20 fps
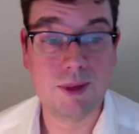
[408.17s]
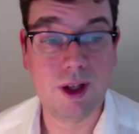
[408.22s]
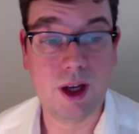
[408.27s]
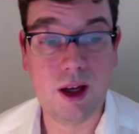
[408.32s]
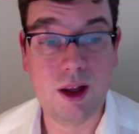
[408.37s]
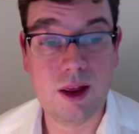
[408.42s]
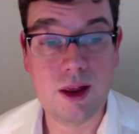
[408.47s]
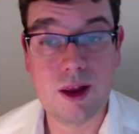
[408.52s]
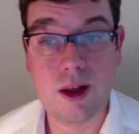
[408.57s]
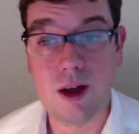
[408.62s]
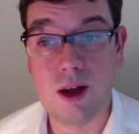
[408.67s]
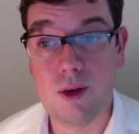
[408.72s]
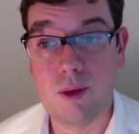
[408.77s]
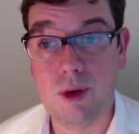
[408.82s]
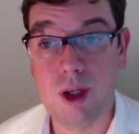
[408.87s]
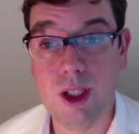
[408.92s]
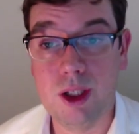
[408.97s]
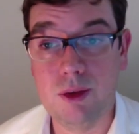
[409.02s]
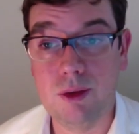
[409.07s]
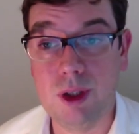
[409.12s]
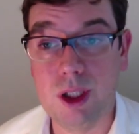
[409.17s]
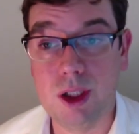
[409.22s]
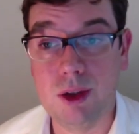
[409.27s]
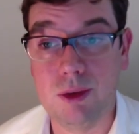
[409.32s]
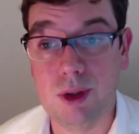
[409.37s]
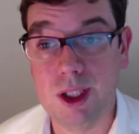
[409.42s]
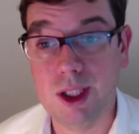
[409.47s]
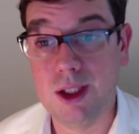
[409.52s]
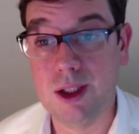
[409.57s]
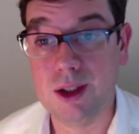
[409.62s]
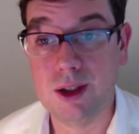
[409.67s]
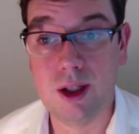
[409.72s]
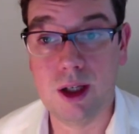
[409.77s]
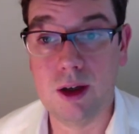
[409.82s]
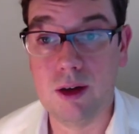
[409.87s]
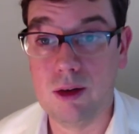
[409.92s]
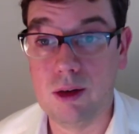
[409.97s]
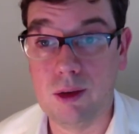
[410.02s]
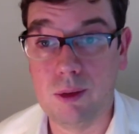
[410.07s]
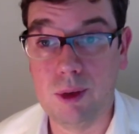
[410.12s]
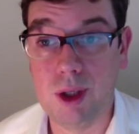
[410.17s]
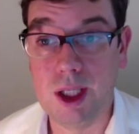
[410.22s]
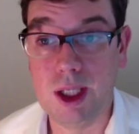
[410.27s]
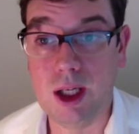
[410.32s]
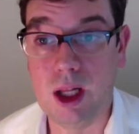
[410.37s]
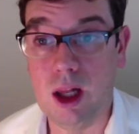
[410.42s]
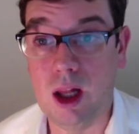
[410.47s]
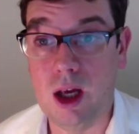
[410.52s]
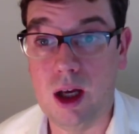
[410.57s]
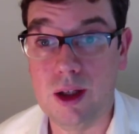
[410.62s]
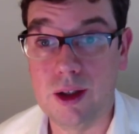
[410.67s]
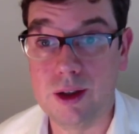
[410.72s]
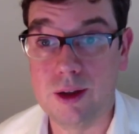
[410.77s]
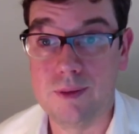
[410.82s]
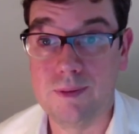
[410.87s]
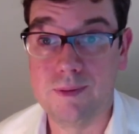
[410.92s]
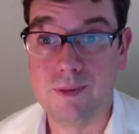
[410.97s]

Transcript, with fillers: Tenth, read, read, read. They all read a lot.